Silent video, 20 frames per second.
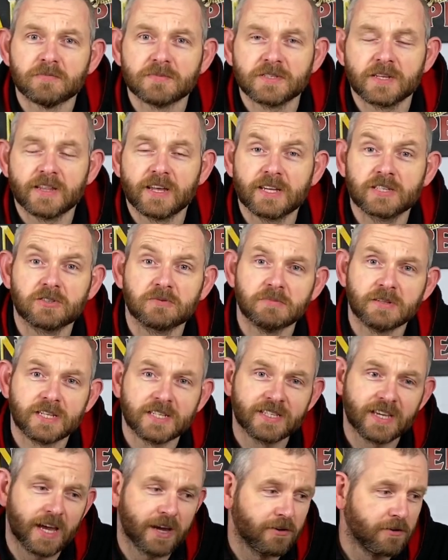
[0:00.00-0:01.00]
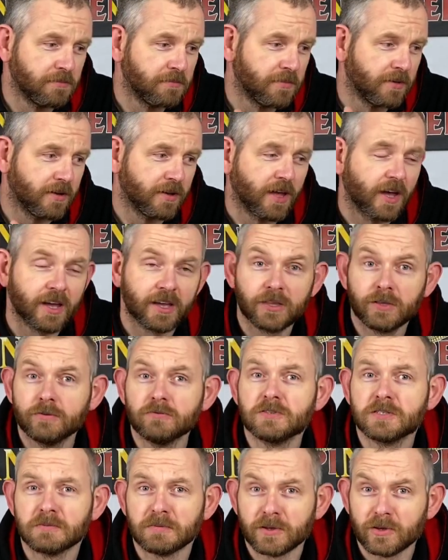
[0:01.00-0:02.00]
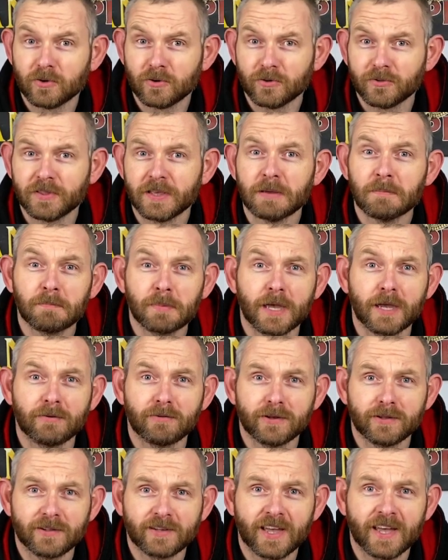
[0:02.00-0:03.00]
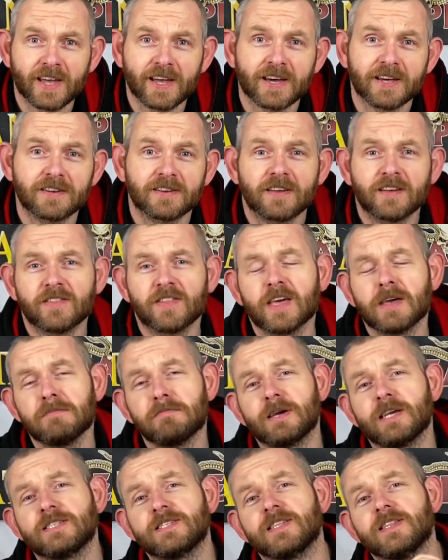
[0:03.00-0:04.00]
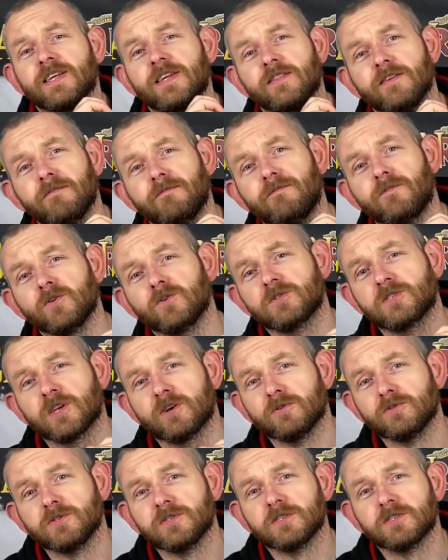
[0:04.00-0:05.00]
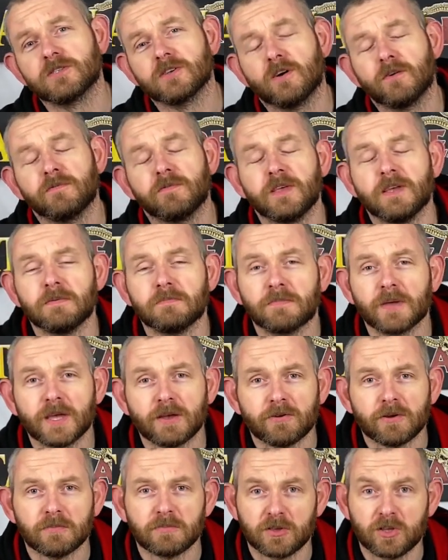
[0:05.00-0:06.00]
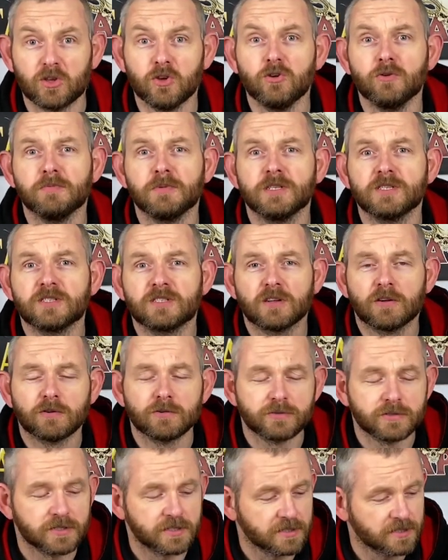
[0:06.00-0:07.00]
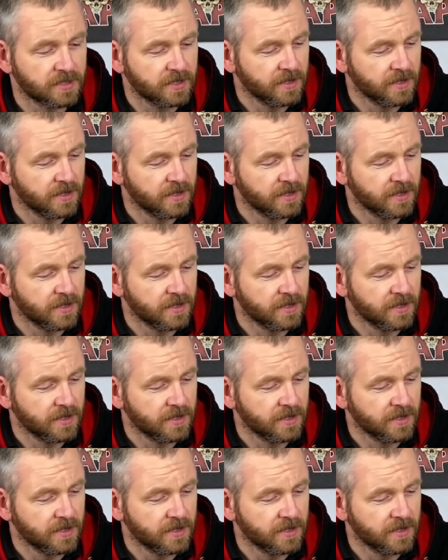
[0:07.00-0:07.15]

So the Astra Militarum used to be called the Imperial Guard, and they're basically the foot soldiers of the Imperium, the human soldiers